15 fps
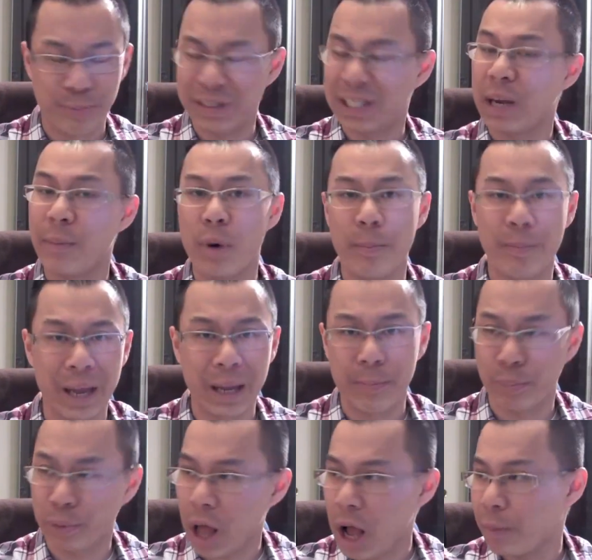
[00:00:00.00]
summer
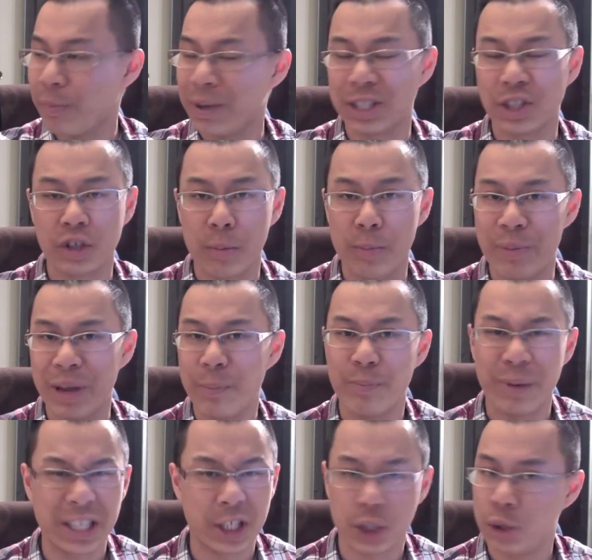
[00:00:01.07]
big blockbuster, big
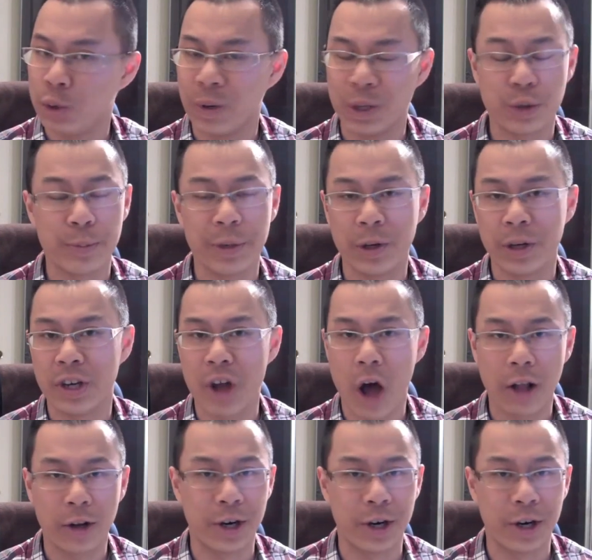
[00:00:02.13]
budget, $200 million